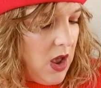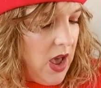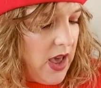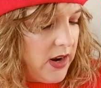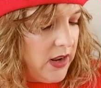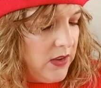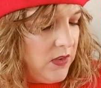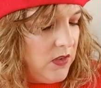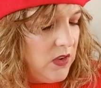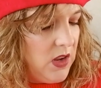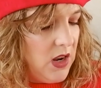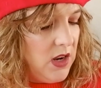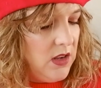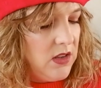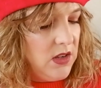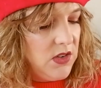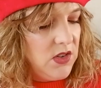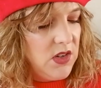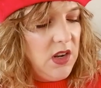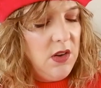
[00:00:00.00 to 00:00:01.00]
And I
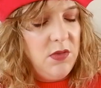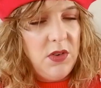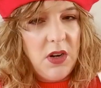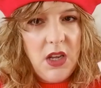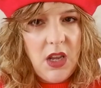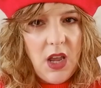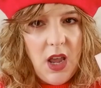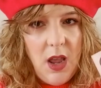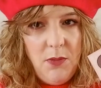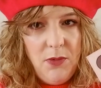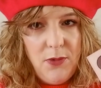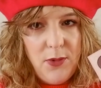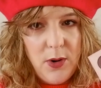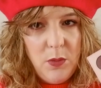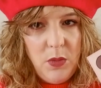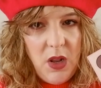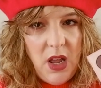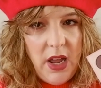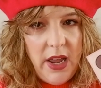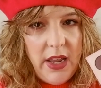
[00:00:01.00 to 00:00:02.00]
think this even came
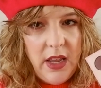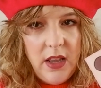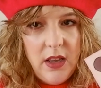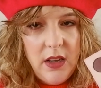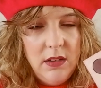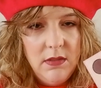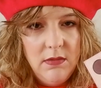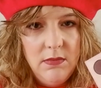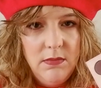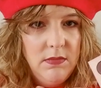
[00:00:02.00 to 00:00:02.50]
from, like,